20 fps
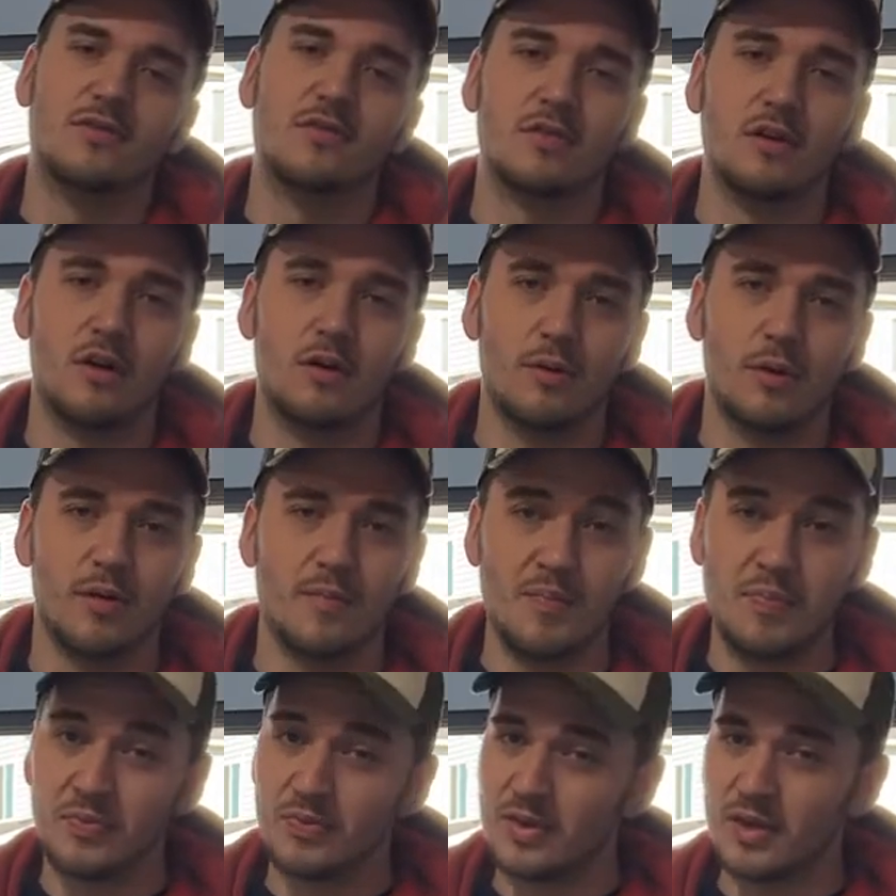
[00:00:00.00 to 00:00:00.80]
So
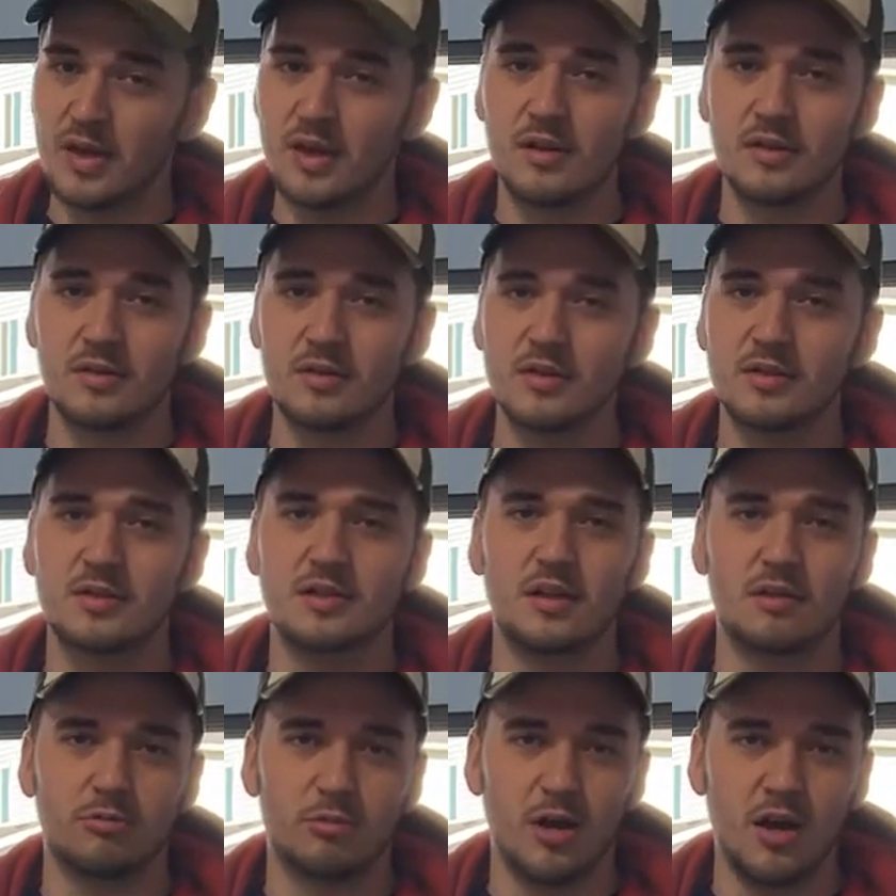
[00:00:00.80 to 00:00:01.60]
um, yeah,
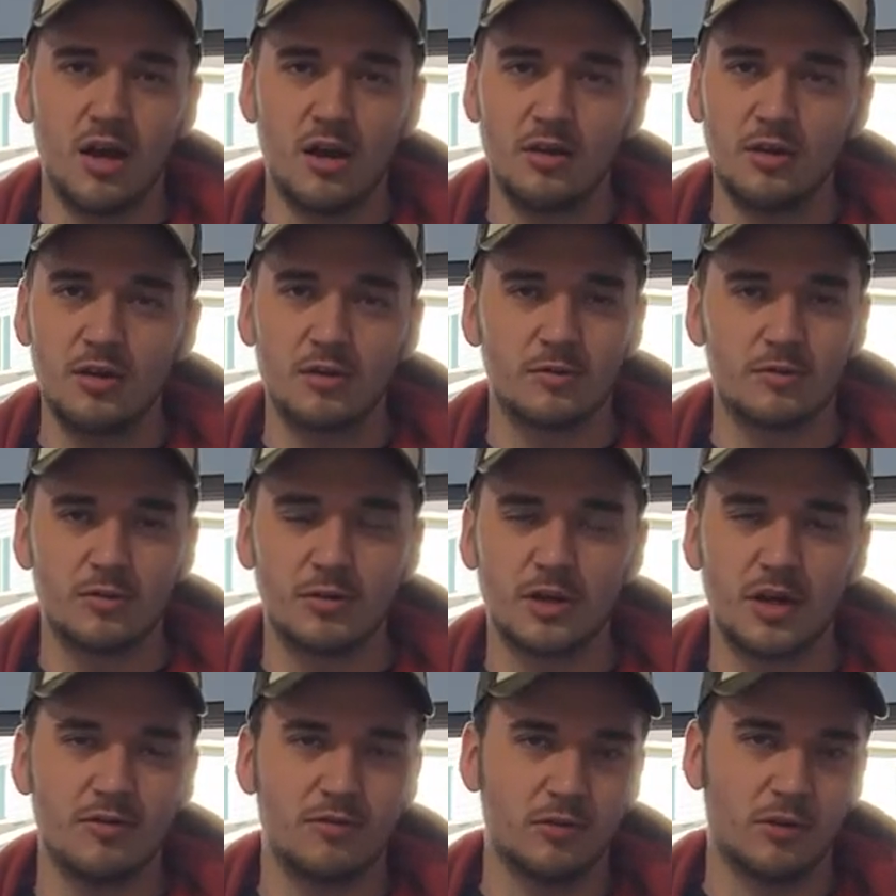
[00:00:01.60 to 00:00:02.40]
stick around. We're
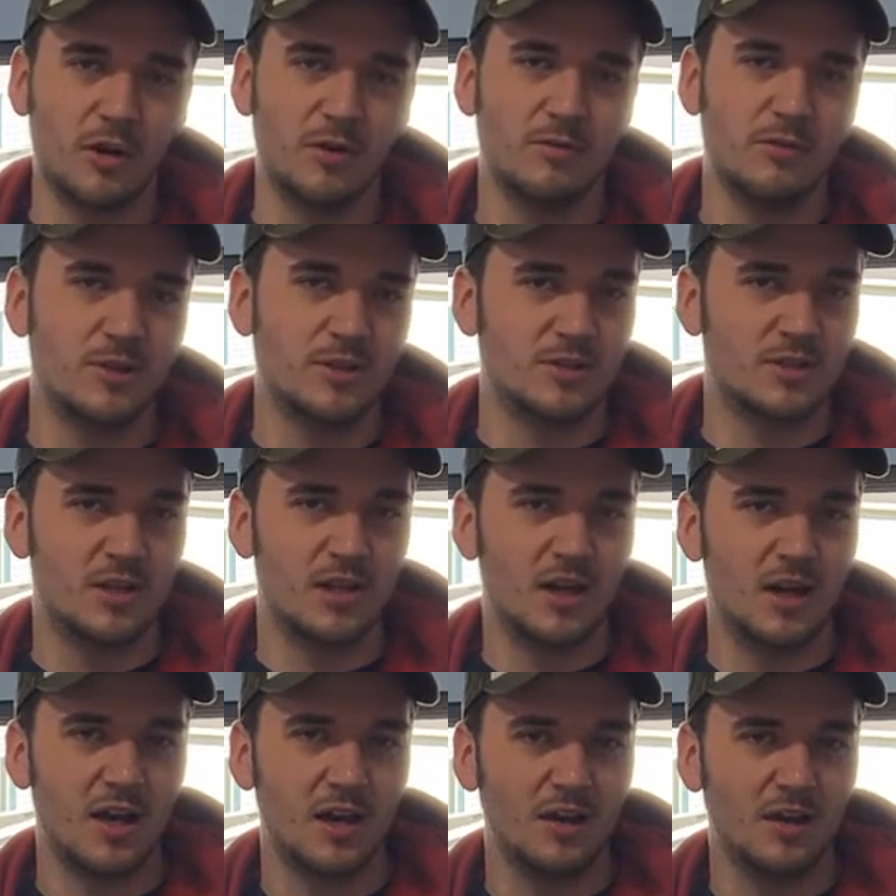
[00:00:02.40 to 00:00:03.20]
gonna have a great video
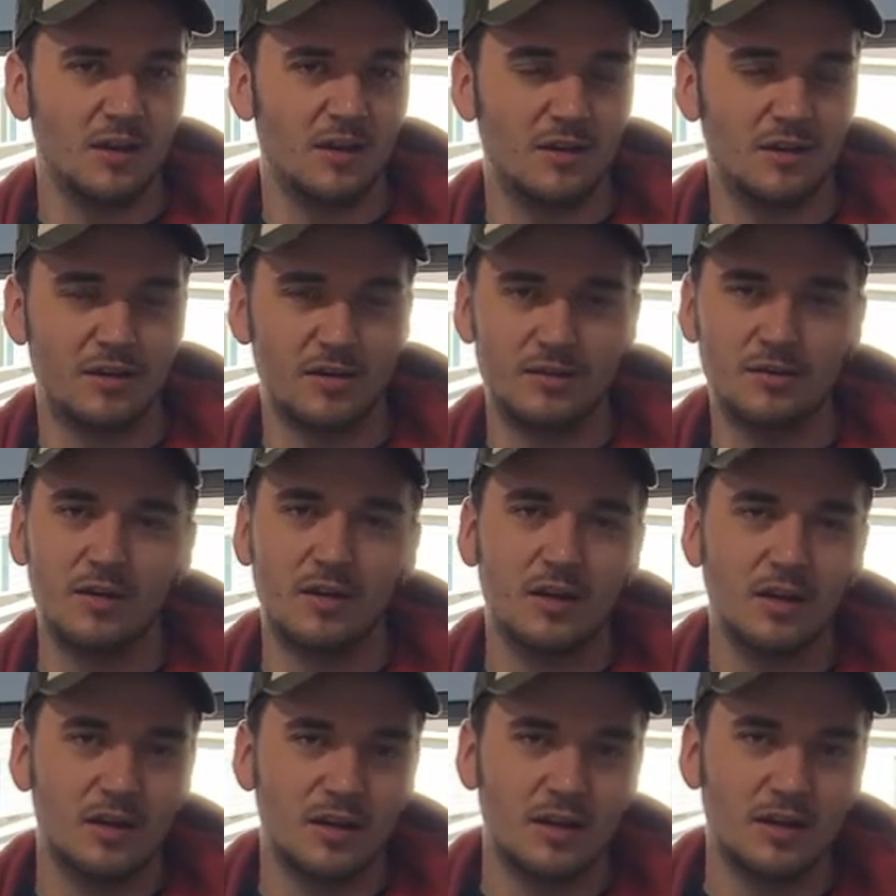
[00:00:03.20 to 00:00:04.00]
today and
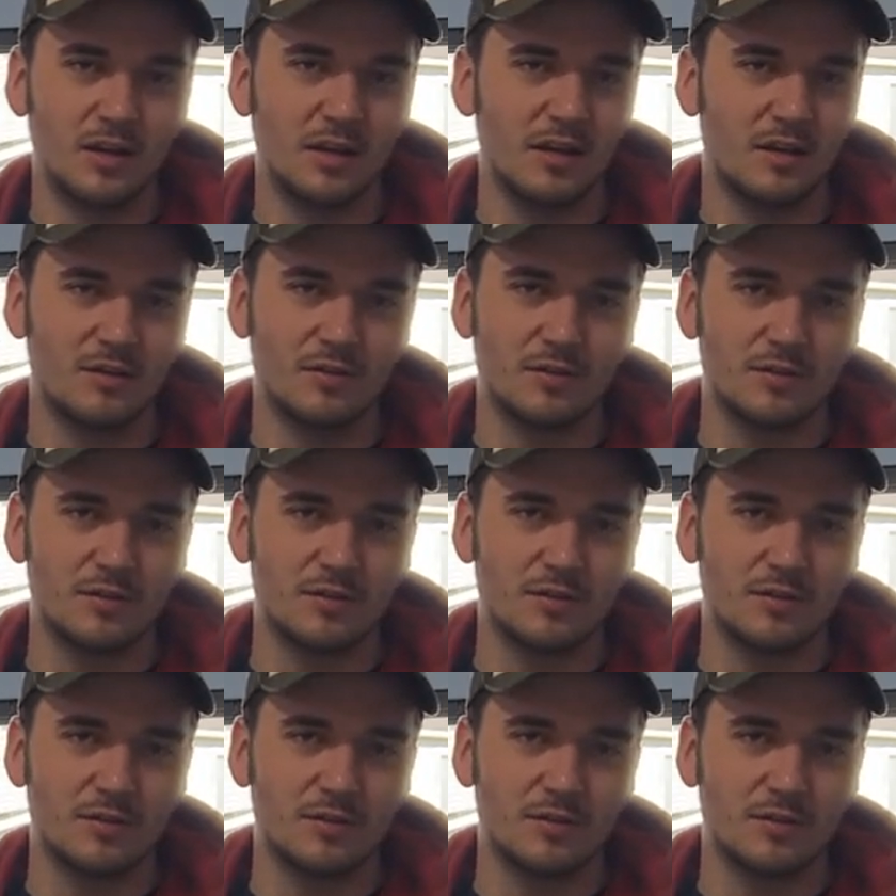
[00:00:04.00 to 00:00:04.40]
uh, yeah.